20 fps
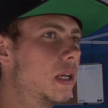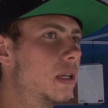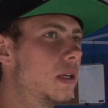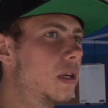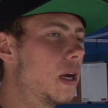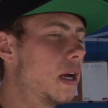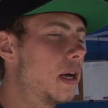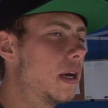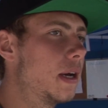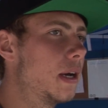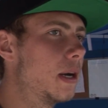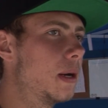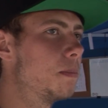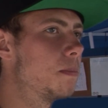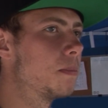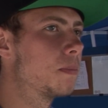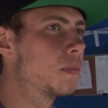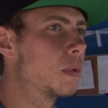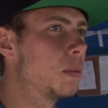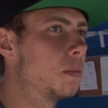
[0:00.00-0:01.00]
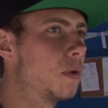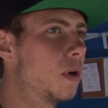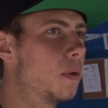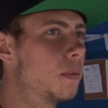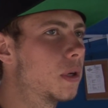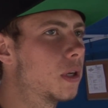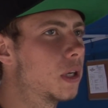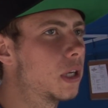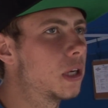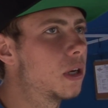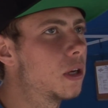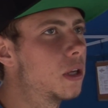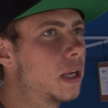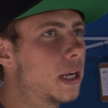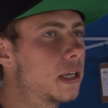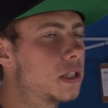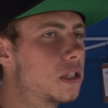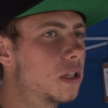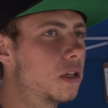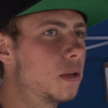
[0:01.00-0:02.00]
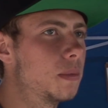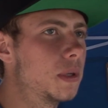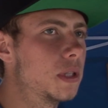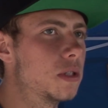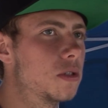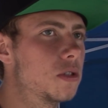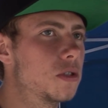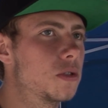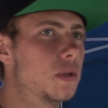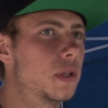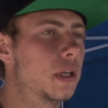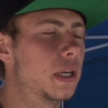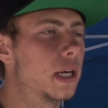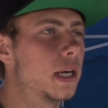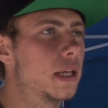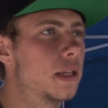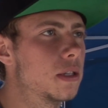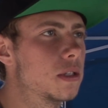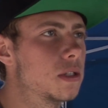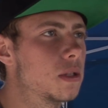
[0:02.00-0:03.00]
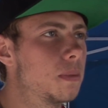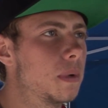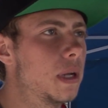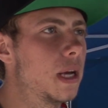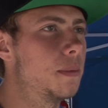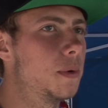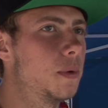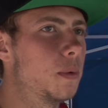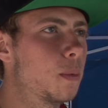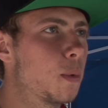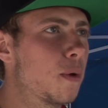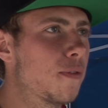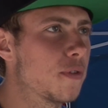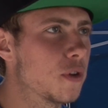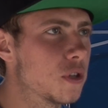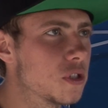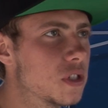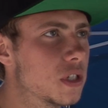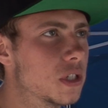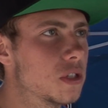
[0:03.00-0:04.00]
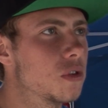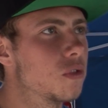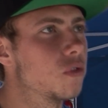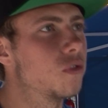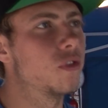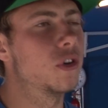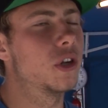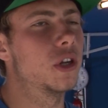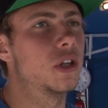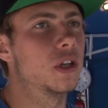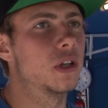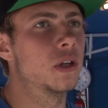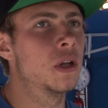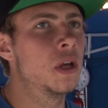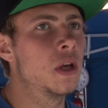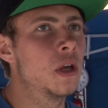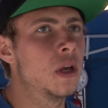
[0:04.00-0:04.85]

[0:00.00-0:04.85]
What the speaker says: and brought me on. He actually got me in touch with a guy that supplied me with my first 600, and